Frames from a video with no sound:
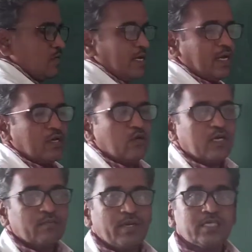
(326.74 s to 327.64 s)
we are denoting
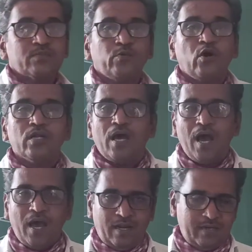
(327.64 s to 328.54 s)
by small
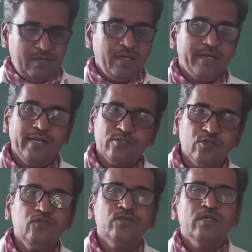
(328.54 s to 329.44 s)
r, radius
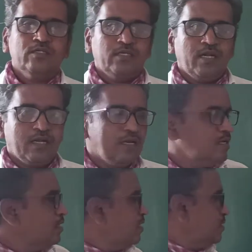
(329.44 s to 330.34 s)
of circle.
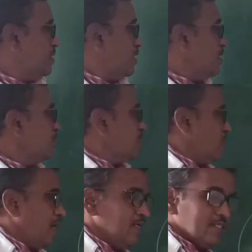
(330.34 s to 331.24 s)
That is a
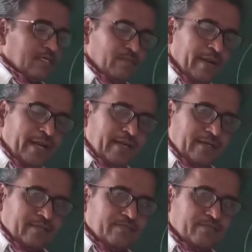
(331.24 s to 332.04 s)
line segment.